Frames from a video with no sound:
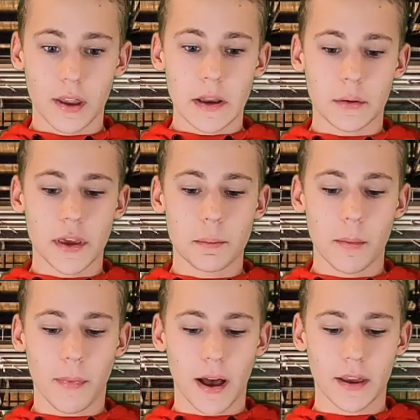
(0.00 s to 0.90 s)
Now keep
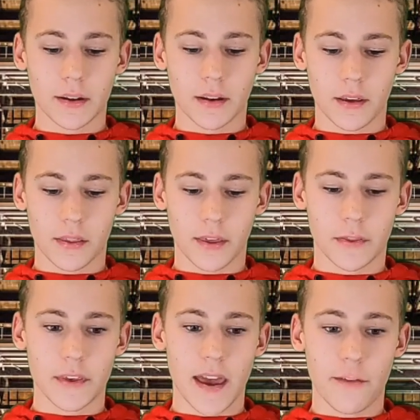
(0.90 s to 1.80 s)
in mind
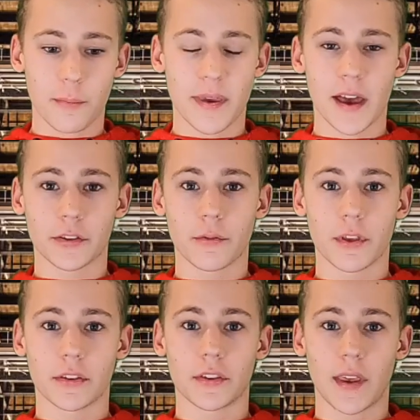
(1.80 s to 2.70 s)
that the FPS of
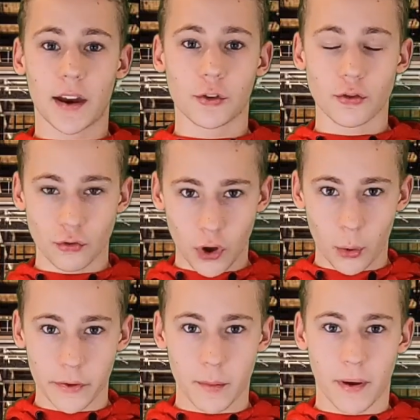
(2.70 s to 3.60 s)
this is actually
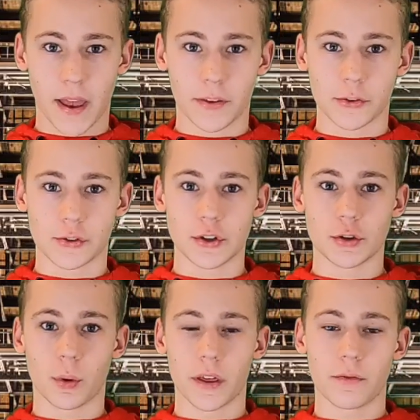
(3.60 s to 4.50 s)
lower than my
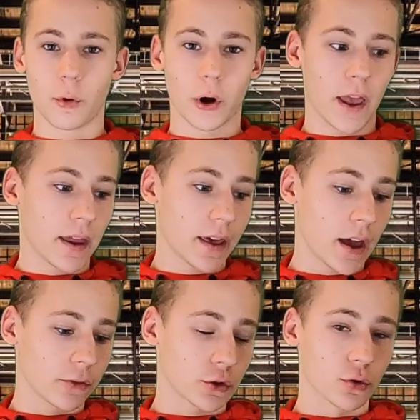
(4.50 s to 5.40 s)
SSG24, and it
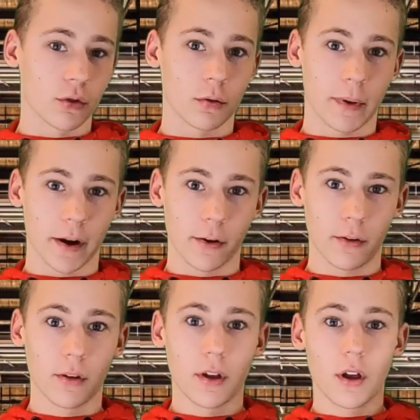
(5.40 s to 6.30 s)
has a shorter barrel.